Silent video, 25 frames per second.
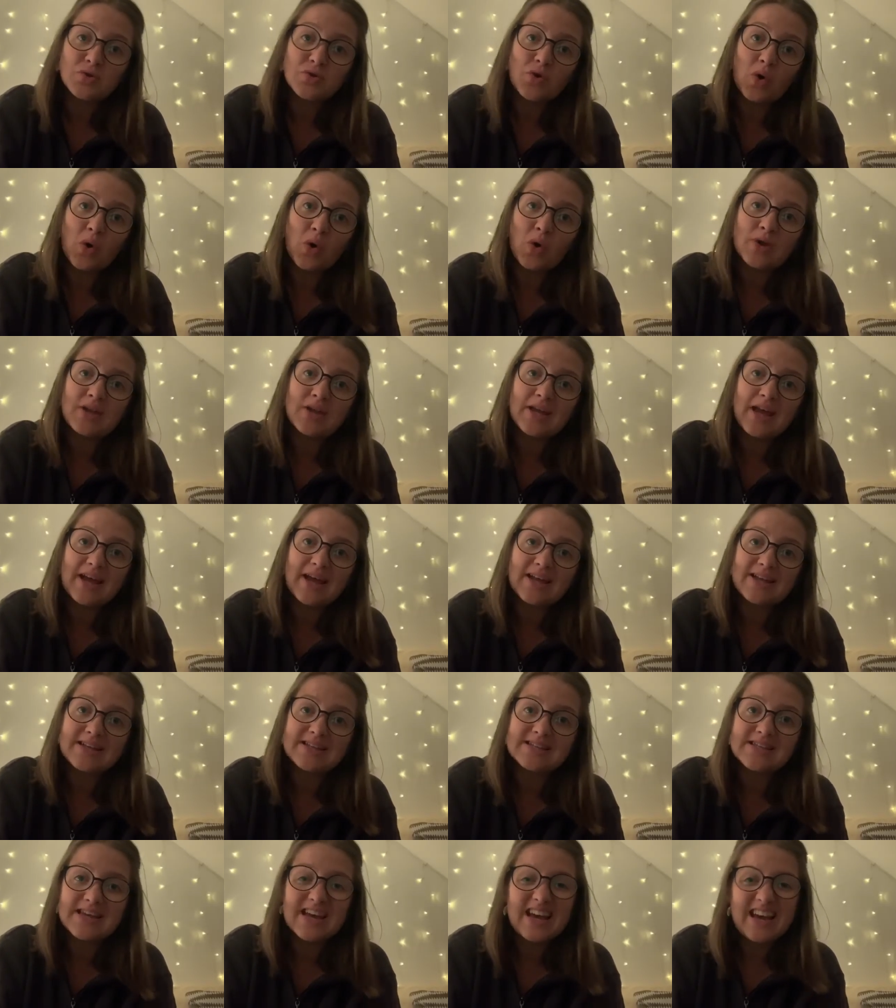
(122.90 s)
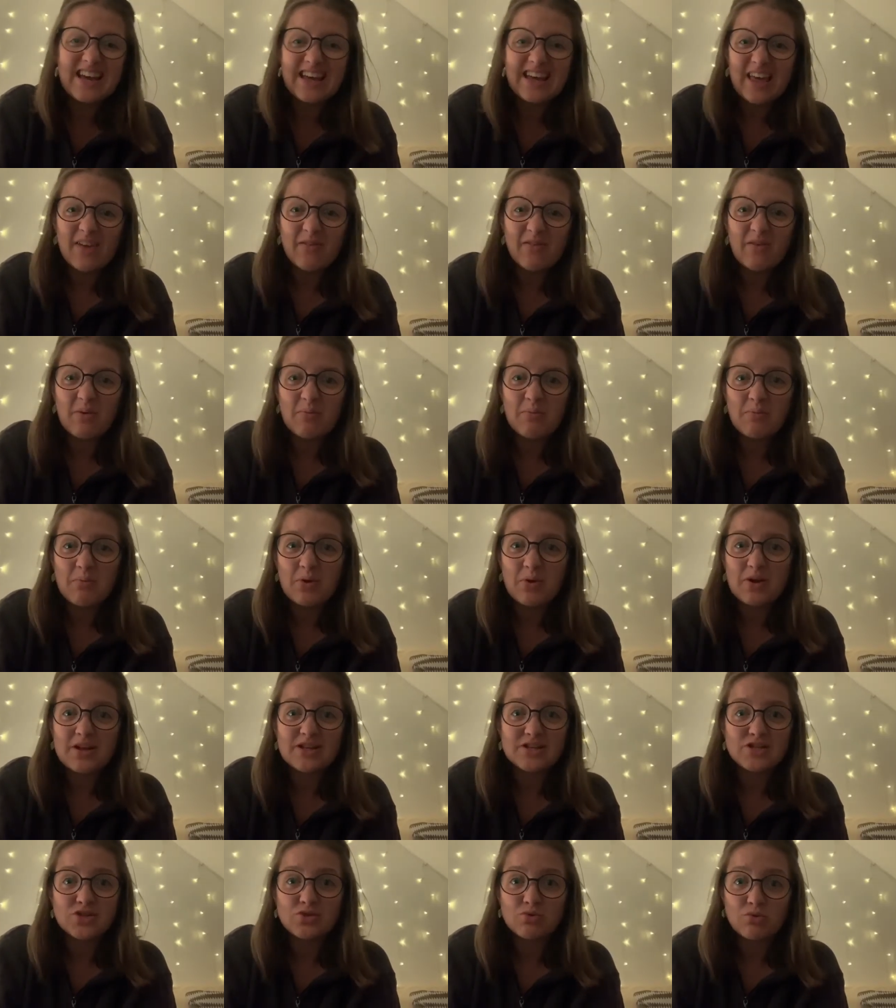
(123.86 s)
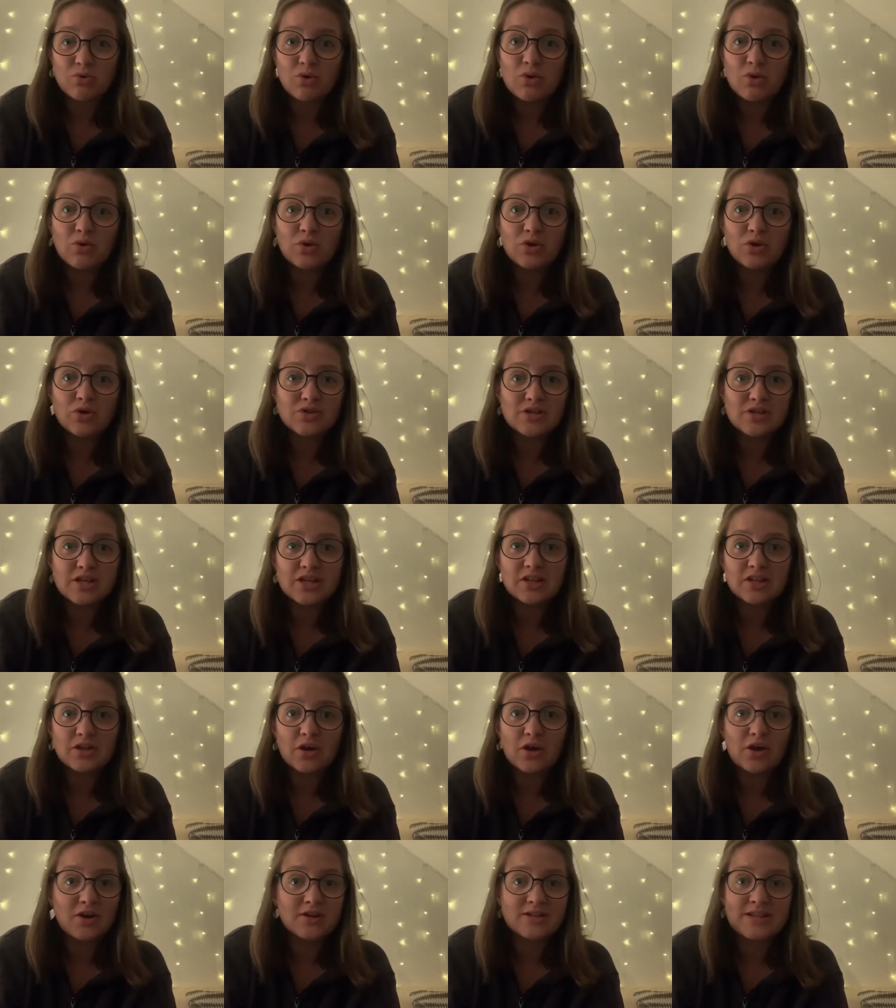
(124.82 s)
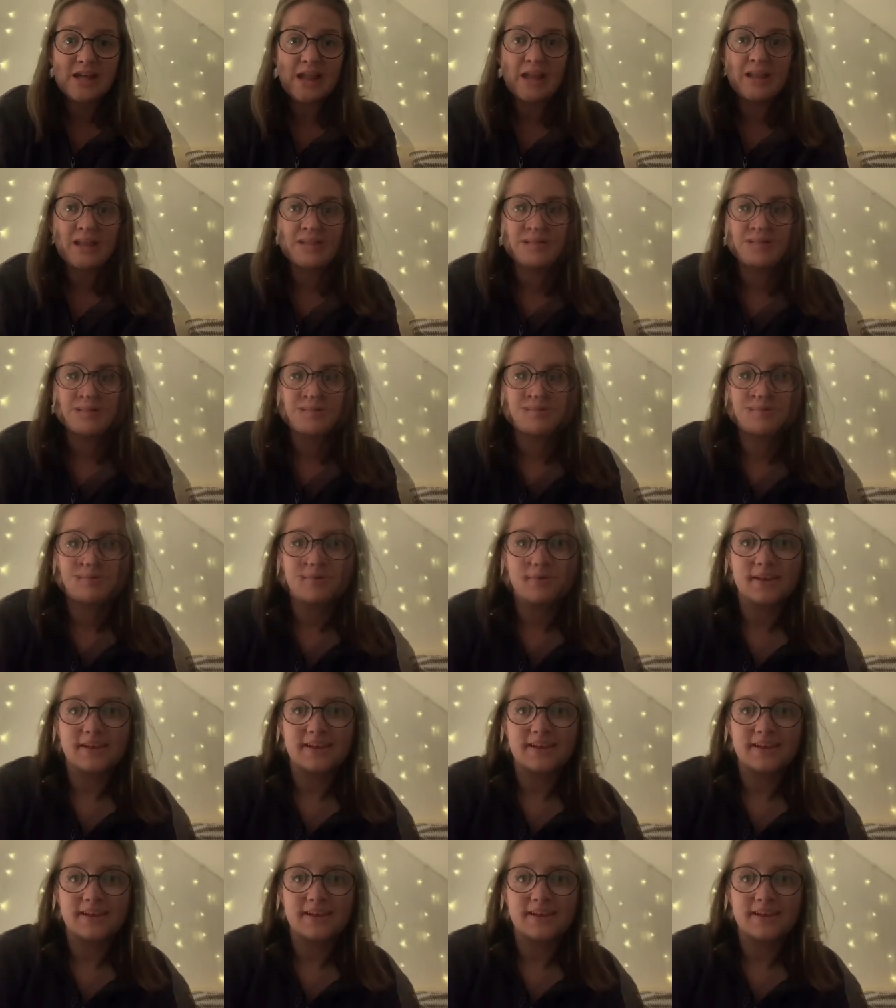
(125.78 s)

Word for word: God and give him praise through using our talents.